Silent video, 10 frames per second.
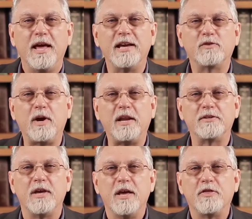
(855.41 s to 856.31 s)
as
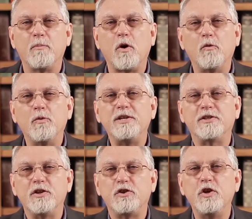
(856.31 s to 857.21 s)
well as the more
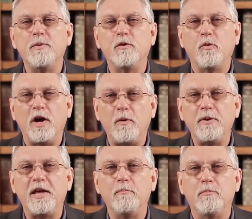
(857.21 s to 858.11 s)
recent human
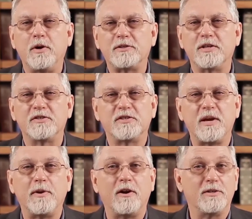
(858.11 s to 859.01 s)
well-being books and
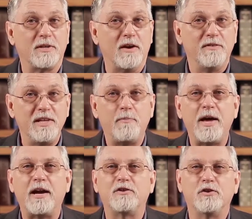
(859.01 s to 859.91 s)
seminars of
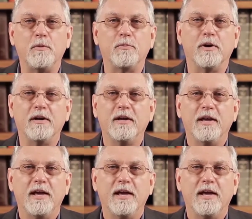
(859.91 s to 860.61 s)
Deepak Chopra,